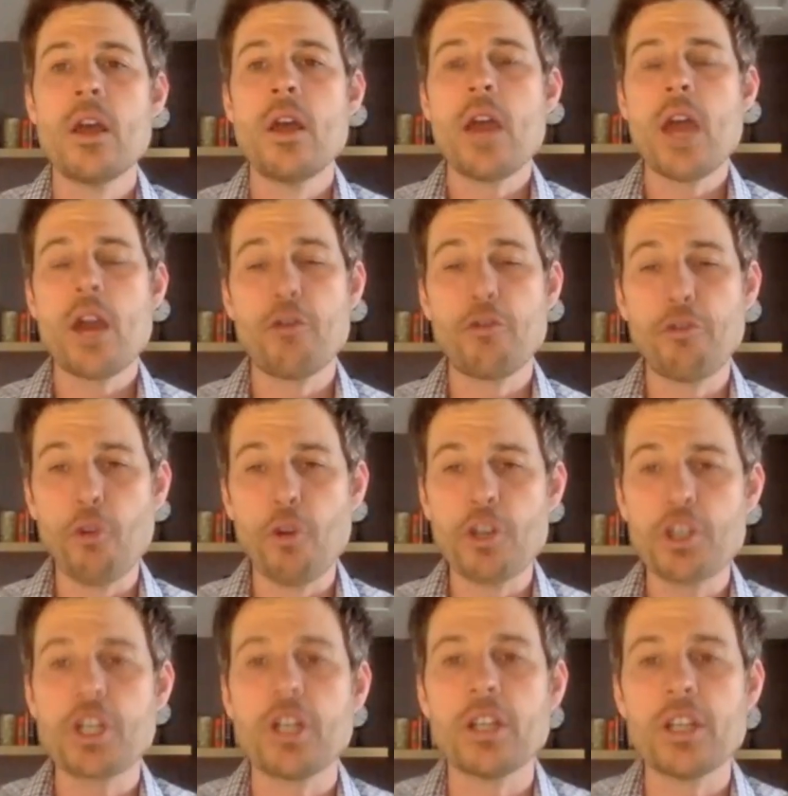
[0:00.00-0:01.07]
And
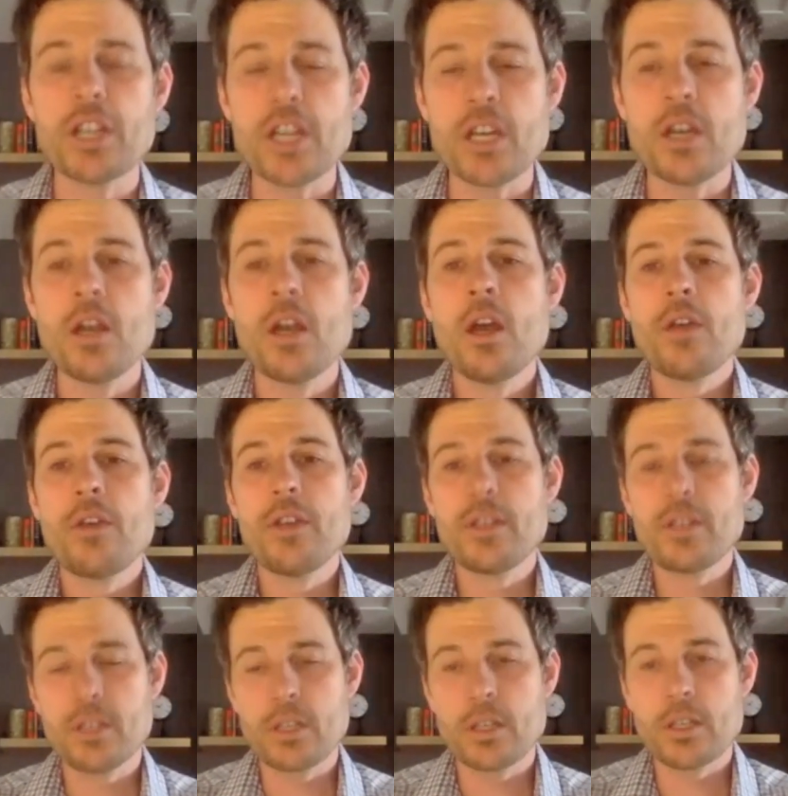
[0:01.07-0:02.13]
unfortunately, we're
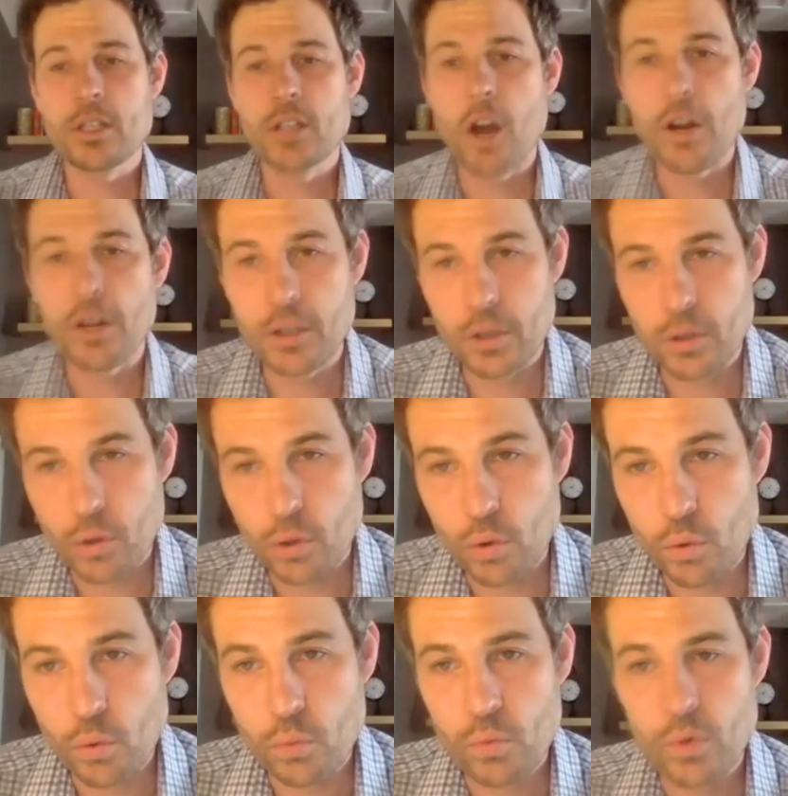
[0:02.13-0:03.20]
starting
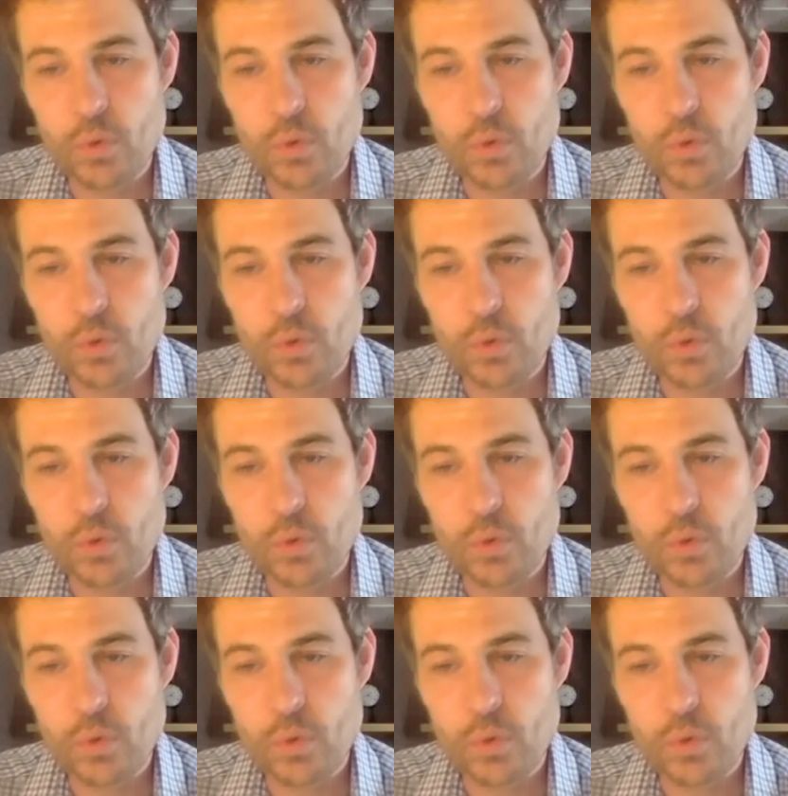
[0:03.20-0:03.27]
to